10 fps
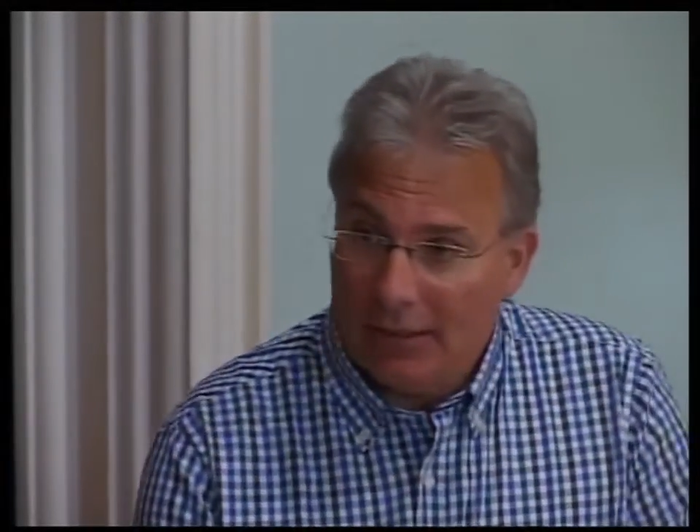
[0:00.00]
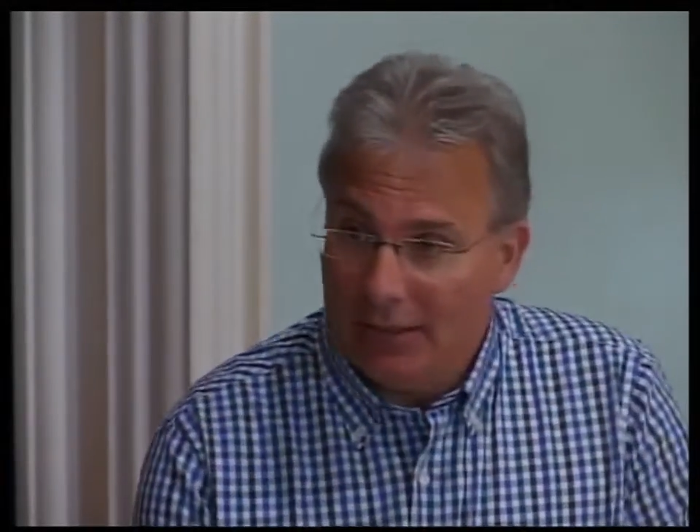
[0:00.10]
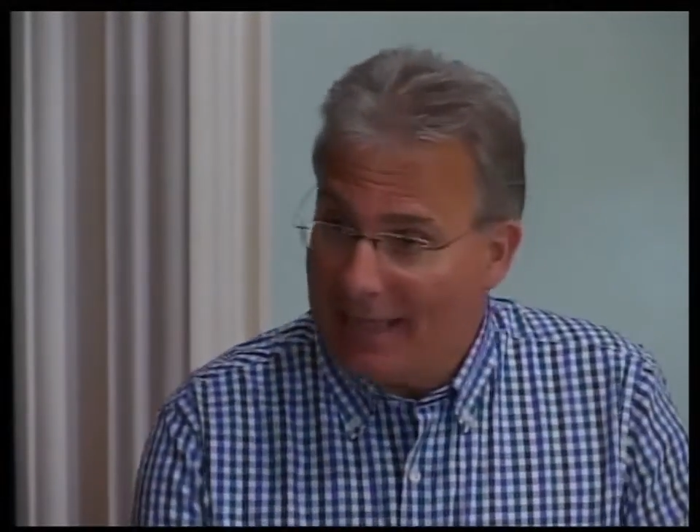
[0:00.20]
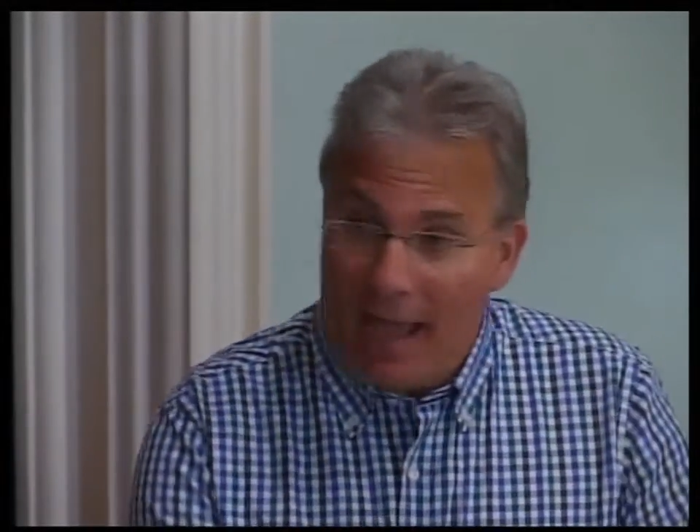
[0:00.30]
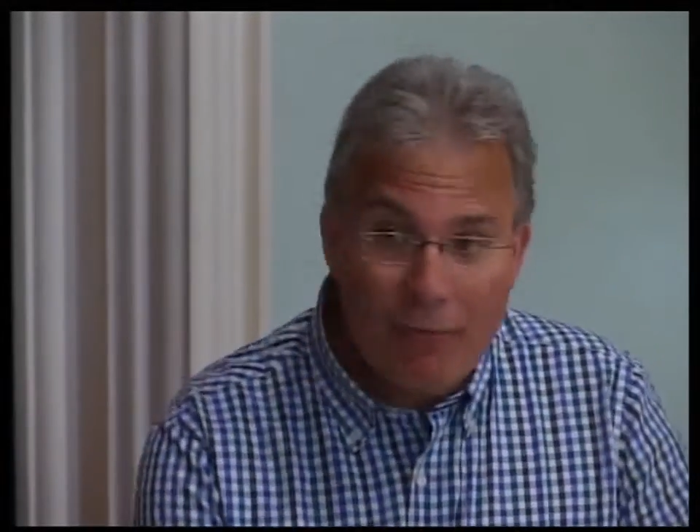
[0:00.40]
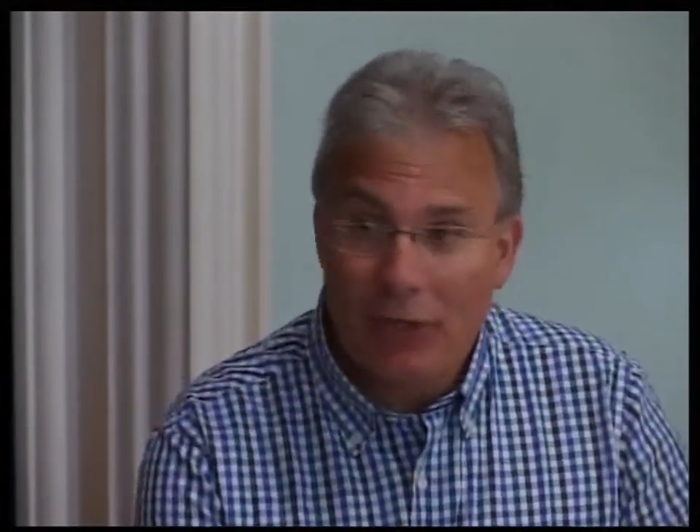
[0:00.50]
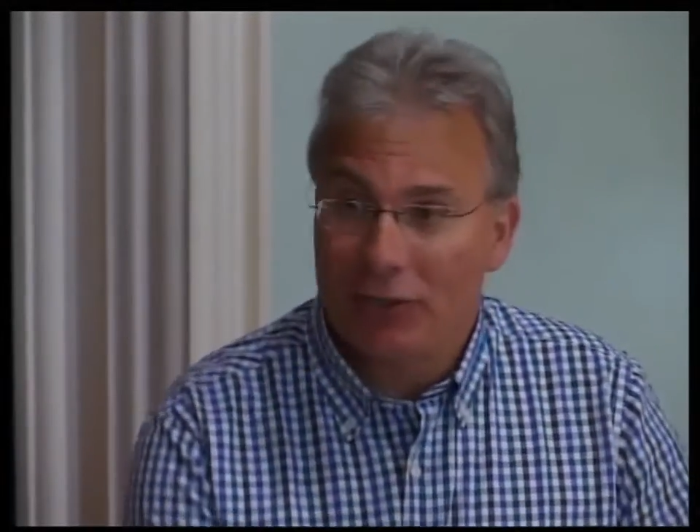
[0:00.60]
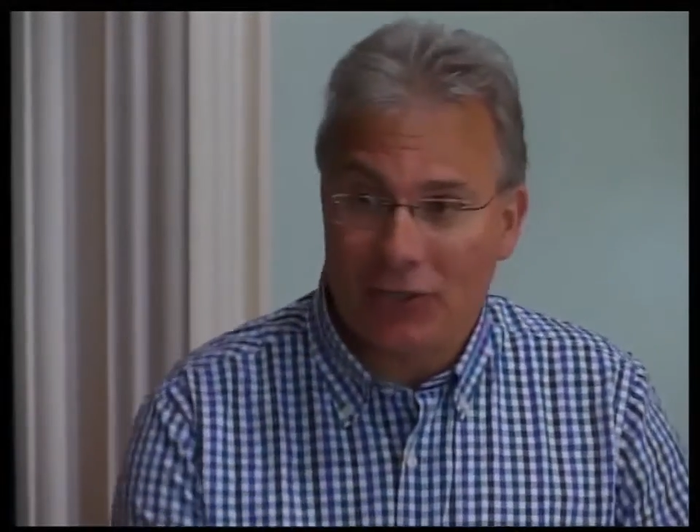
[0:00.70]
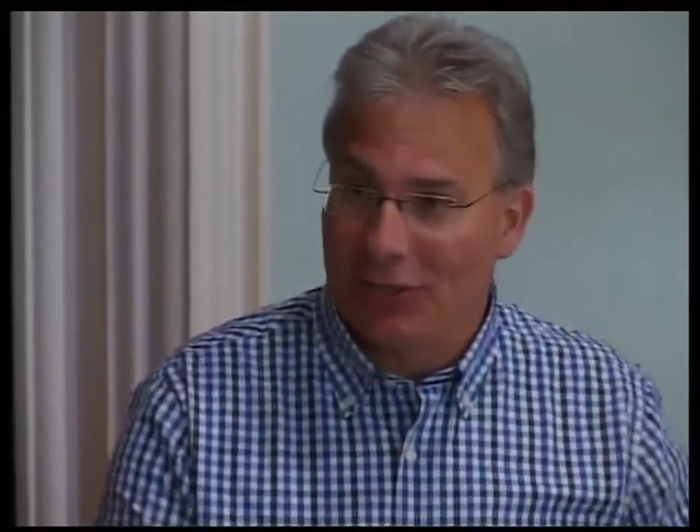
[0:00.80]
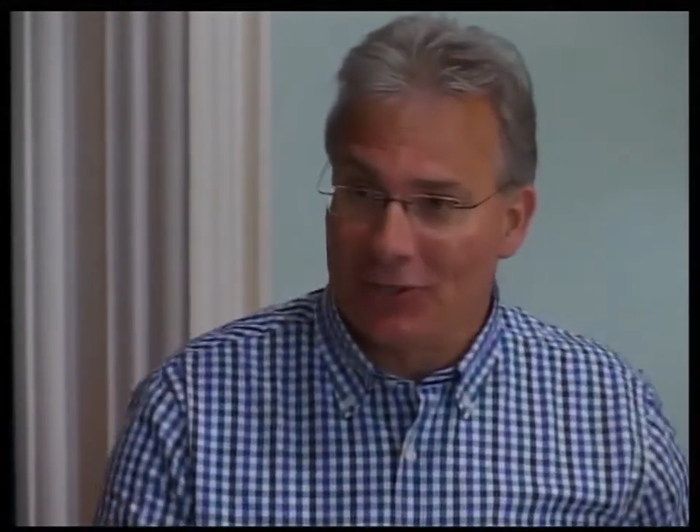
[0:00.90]
indeed every
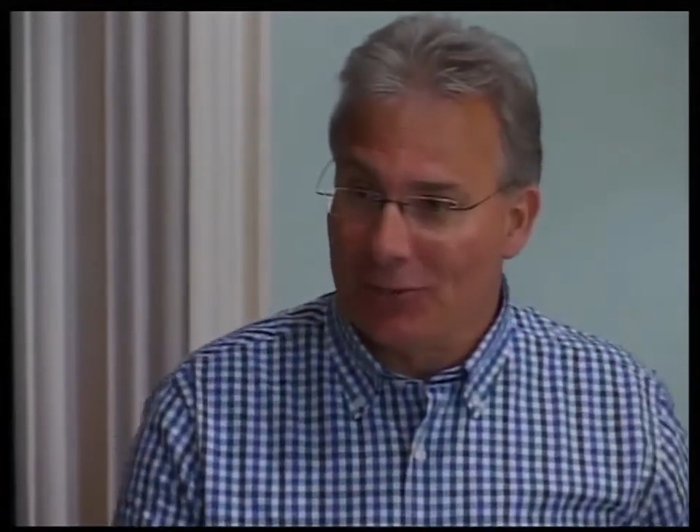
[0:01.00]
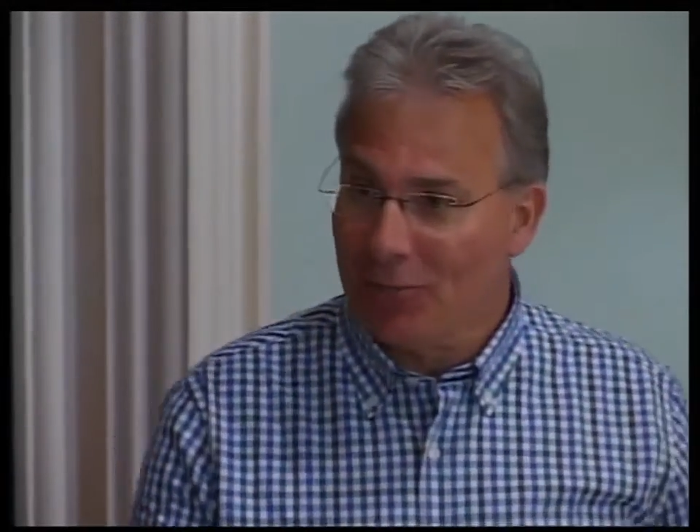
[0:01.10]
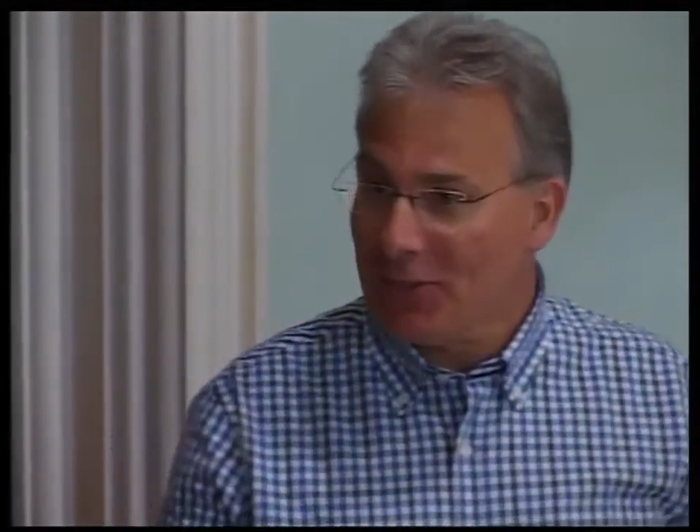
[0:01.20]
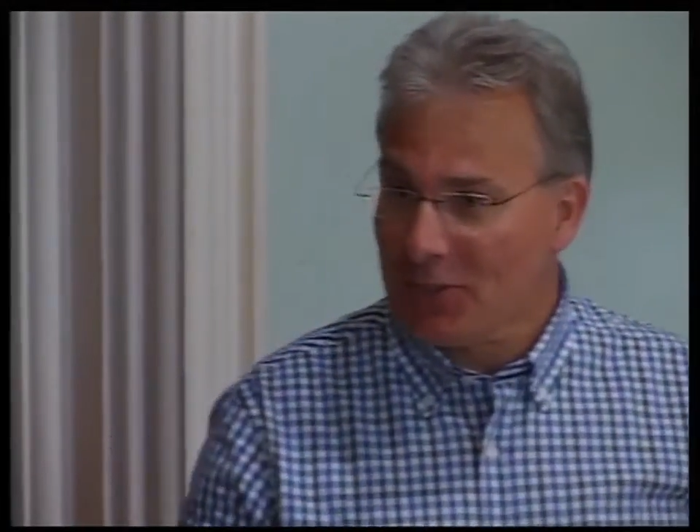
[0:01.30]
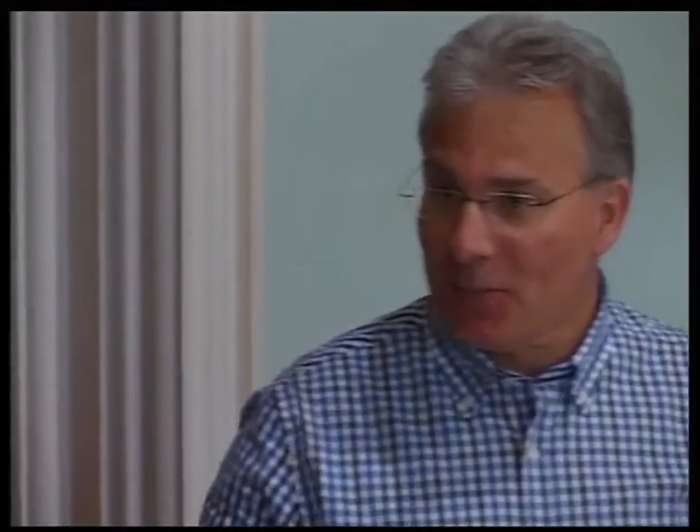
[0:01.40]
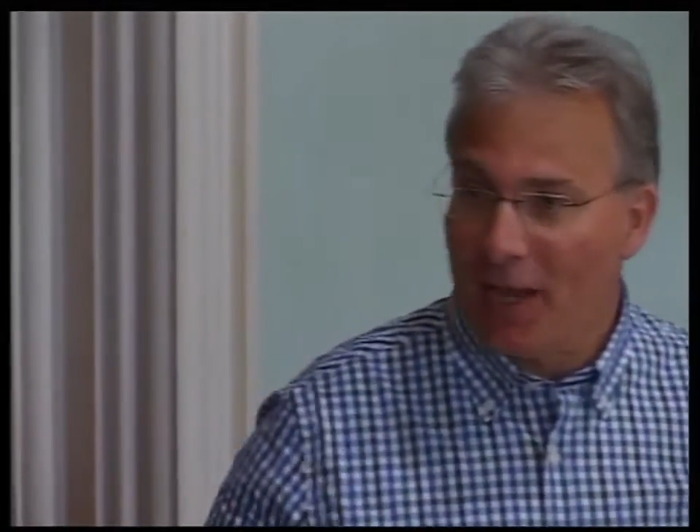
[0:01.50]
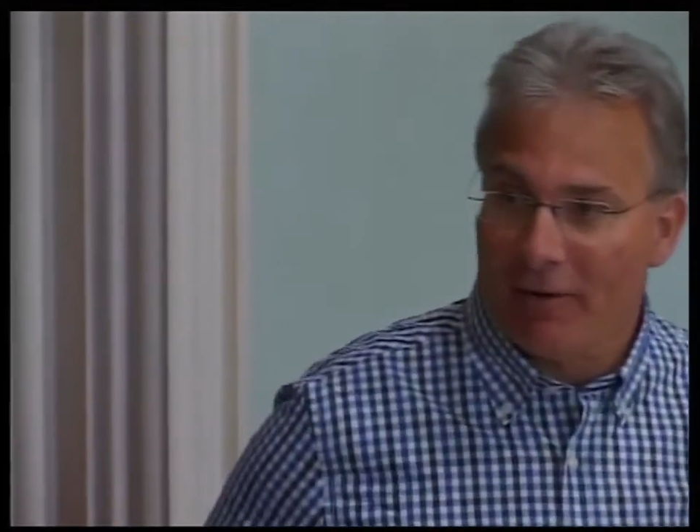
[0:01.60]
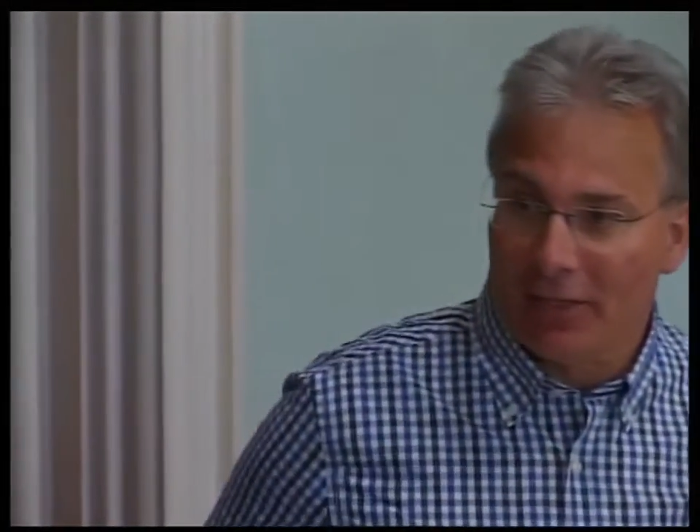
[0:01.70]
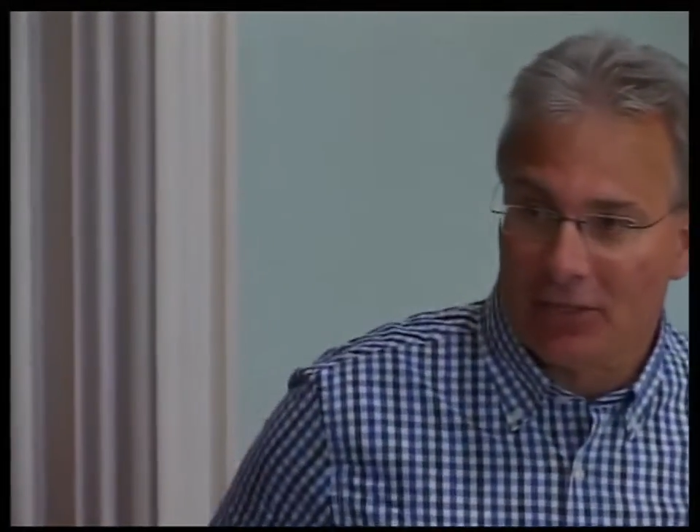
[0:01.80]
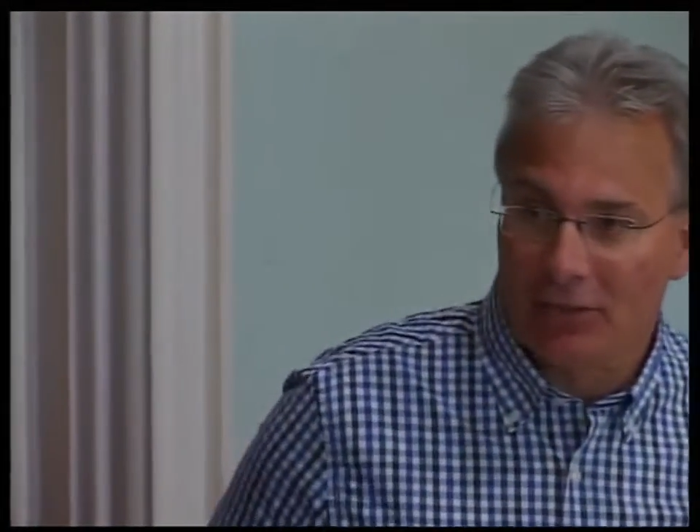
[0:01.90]
Christian, should be
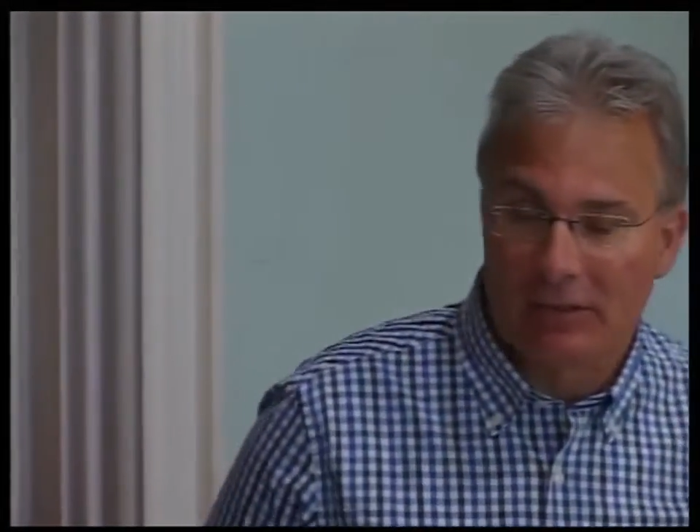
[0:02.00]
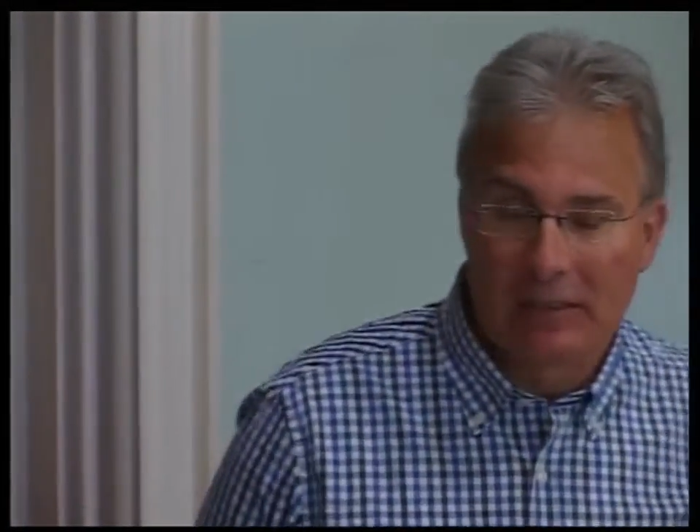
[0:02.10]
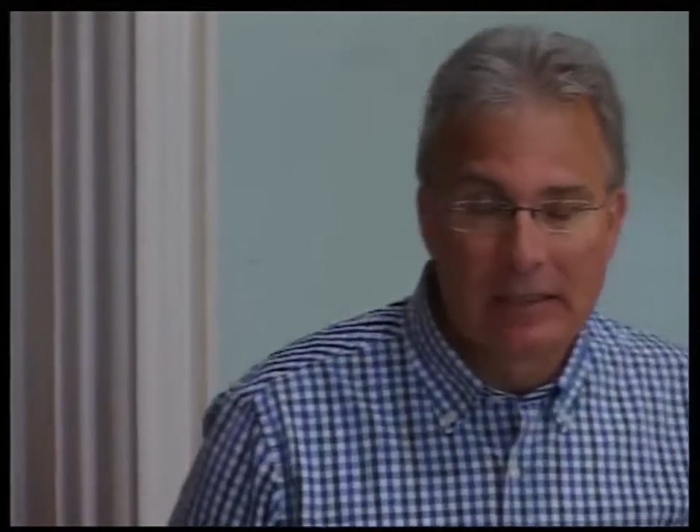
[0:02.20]
aspiring to,